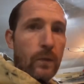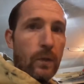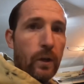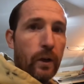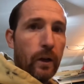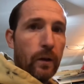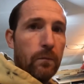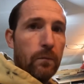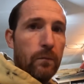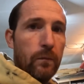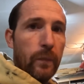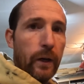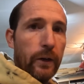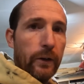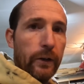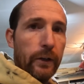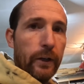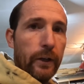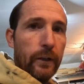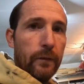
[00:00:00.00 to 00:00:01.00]
Okay,
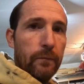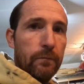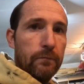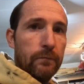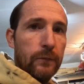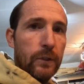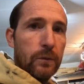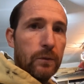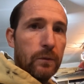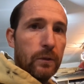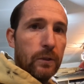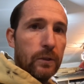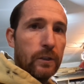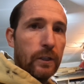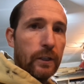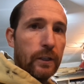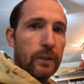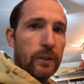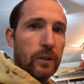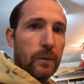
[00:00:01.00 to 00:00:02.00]
battery died. This one looks
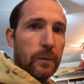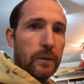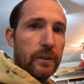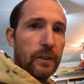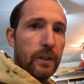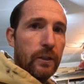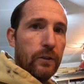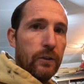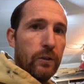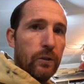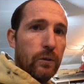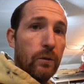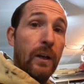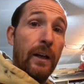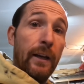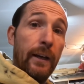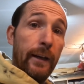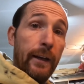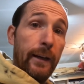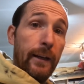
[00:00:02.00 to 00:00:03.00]
like it's almost dead too.
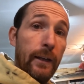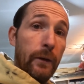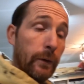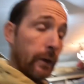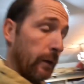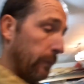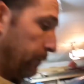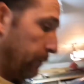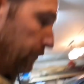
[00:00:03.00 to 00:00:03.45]
Anyway.